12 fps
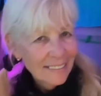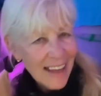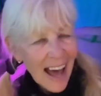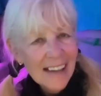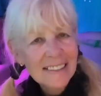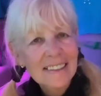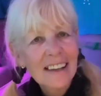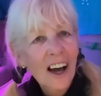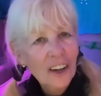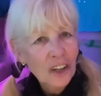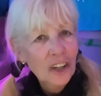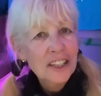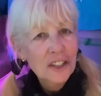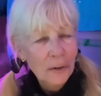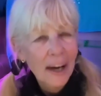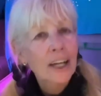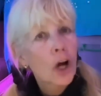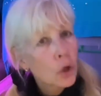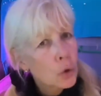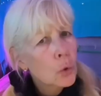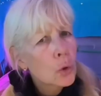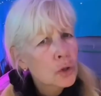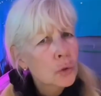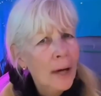That's a good trade.
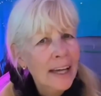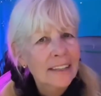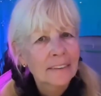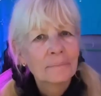Good trade.